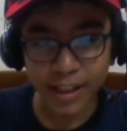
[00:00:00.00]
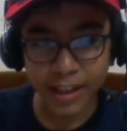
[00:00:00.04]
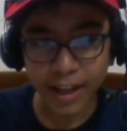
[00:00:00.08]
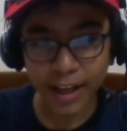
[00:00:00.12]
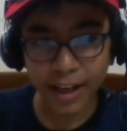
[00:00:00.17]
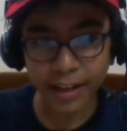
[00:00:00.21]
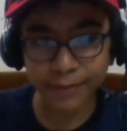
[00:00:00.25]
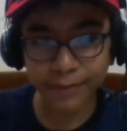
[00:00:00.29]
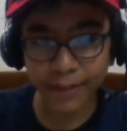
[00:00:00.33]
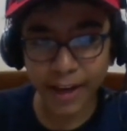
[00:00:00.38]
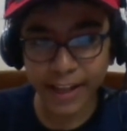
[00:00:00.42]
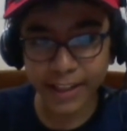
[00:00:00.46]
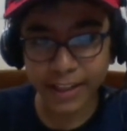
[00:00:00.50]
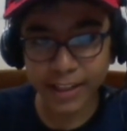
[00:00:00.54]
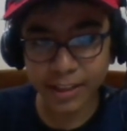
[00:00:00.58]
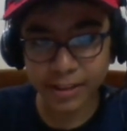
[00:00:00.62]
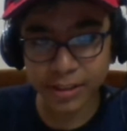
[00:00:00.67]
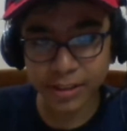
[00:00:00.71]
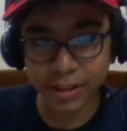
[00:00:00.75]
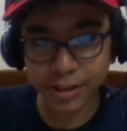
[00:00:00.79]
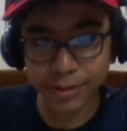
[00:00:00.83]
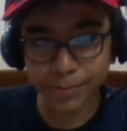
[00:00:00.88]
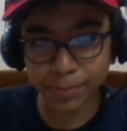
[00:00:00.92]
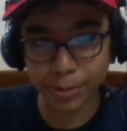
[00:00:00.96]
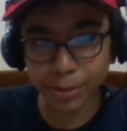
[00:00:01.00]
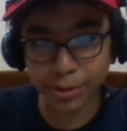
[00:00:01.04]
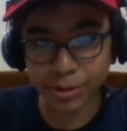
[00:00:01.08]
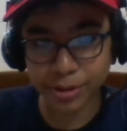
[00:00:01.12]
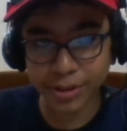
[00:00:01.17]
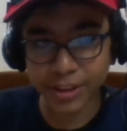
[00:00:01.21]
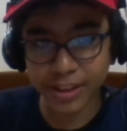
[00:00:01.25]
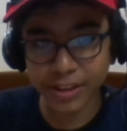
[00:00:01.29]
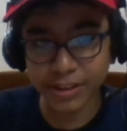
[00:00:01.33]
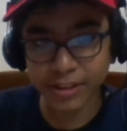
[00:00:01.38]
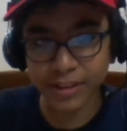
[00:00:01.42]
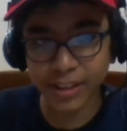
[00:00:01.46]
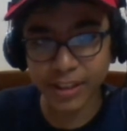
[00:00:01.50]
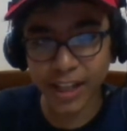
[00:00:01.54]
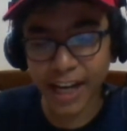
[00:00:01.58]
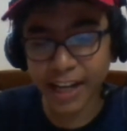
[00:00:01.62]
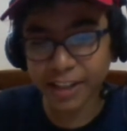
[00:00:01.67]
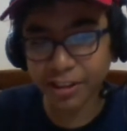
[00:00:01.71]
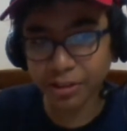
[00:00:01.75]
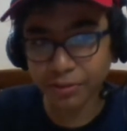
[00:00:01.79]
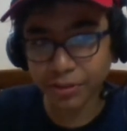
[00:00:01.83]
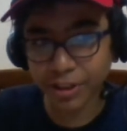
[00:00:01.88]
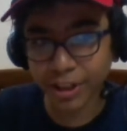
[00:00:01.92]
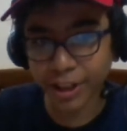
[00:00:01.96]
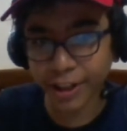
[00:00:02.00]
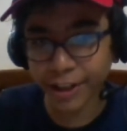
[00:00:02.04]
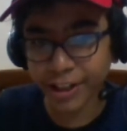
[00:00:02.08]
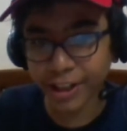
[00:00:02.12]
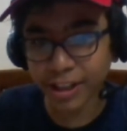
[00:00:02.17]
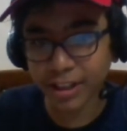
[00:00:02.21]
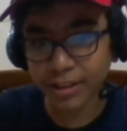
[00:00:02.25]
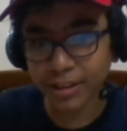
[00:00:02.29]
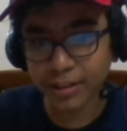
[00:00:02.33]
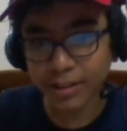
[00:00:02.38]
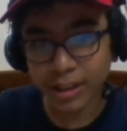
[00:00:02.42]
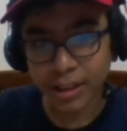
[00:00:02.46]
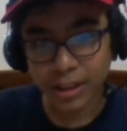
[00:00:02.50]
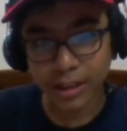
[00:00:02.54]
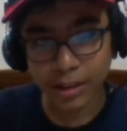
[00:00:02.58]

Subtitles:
and white can just post his knight over here.